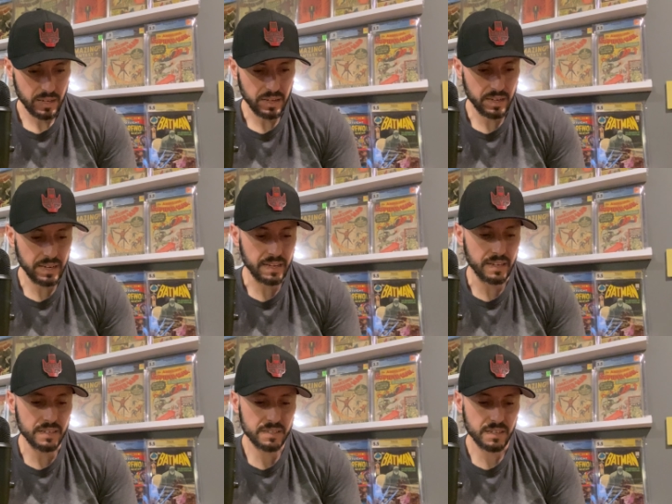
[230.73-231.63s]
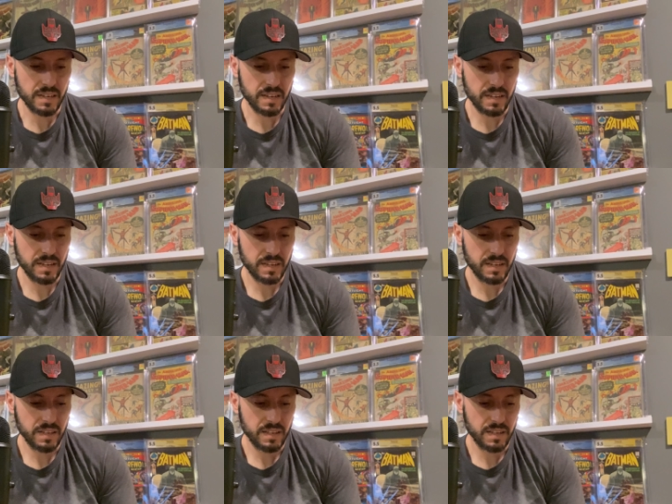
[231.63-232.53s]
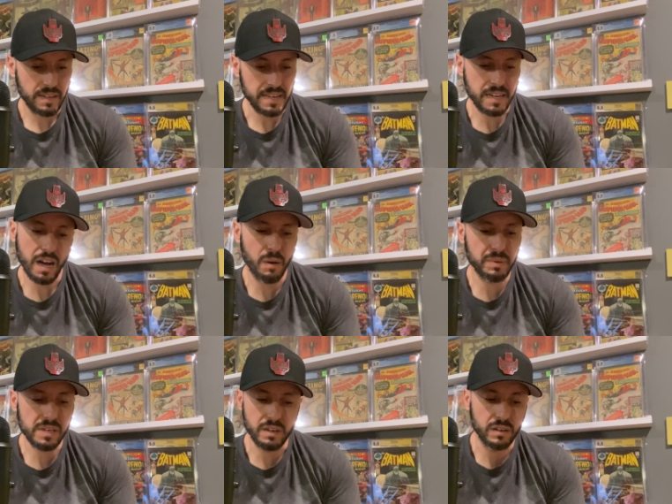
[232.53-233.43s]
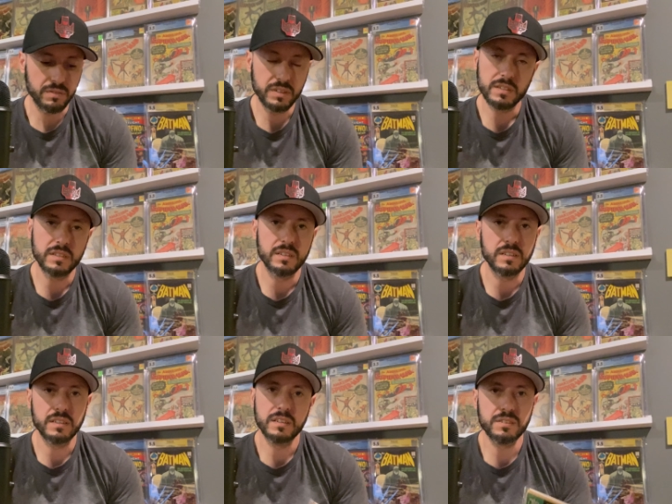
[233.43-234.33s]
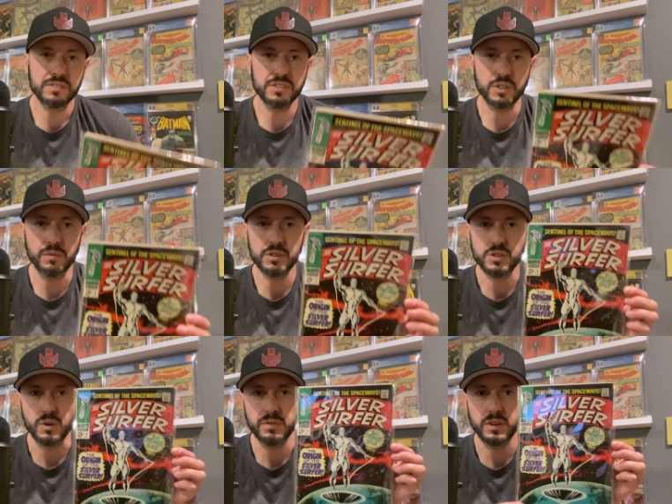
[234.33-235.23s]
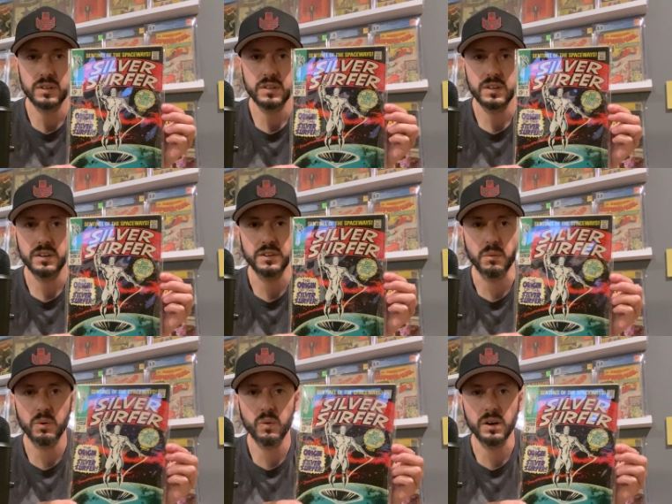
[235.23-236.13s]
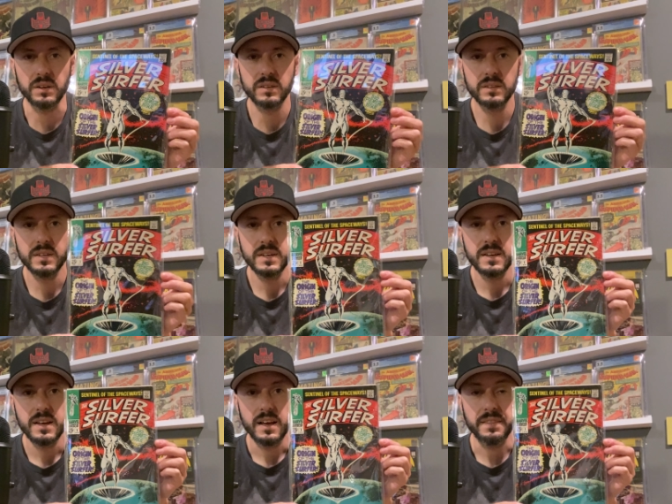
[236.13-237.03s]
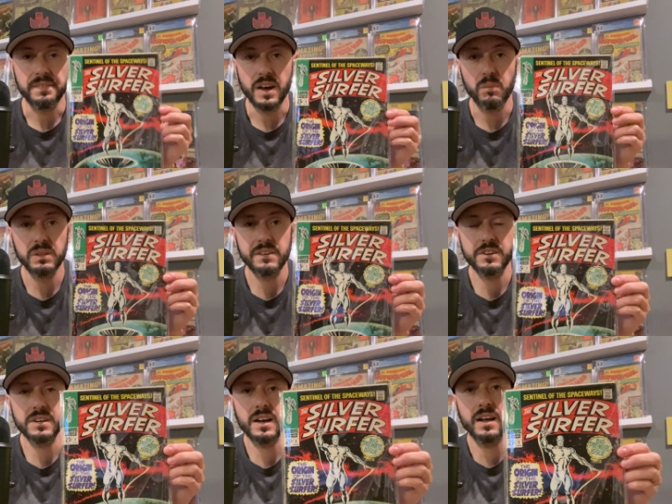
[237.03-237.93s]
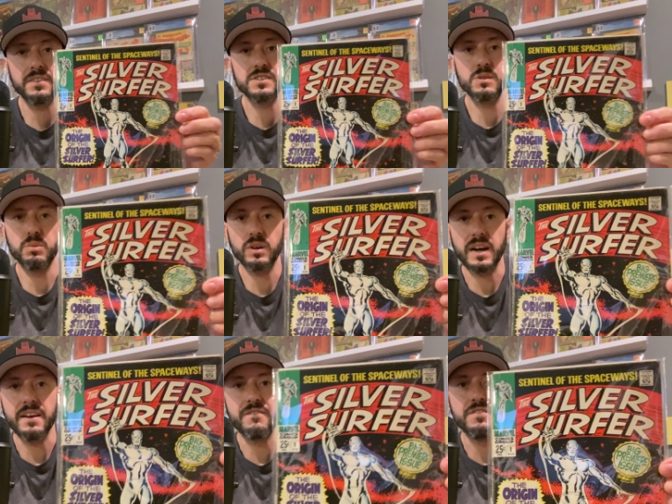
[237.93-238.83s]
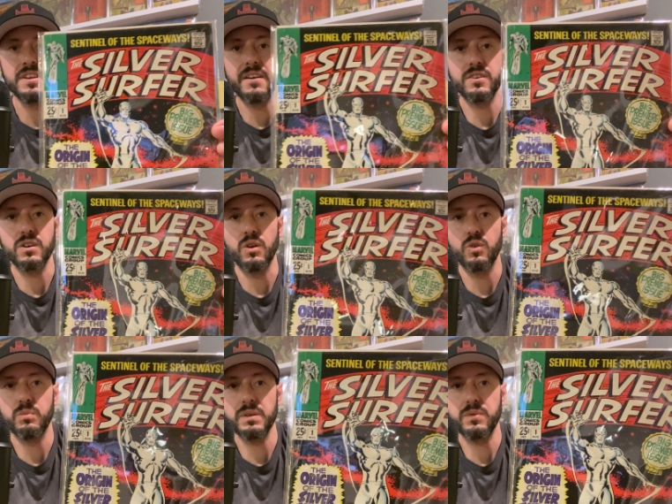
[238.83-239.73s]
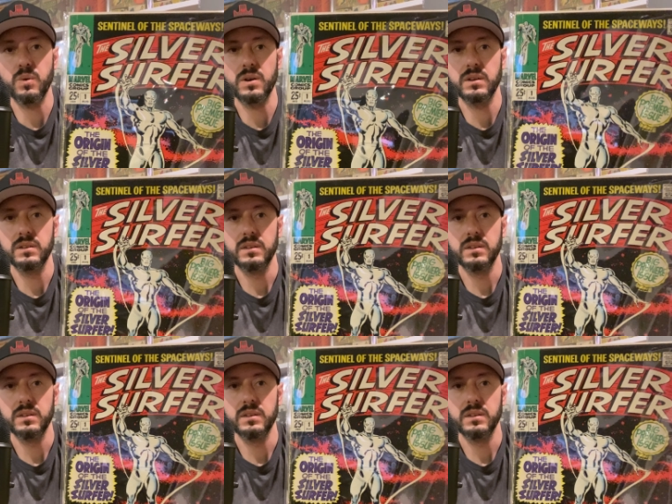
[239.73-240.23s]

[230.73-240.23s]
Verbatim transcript: It is a copy of Silver Surfer number one. Now, believe it or not, this is a book I have never owned before.